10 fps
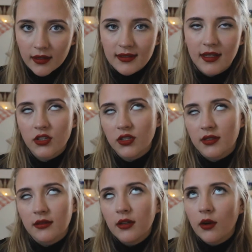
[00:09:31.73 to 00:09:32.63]
because that
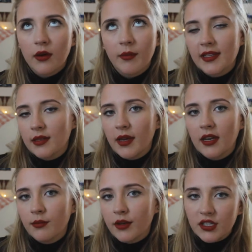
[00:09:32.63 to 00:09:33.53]
just, it makes a
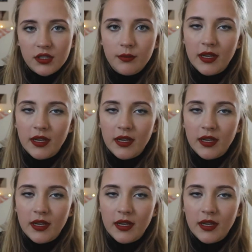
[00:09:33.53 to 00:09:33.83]
bad impression,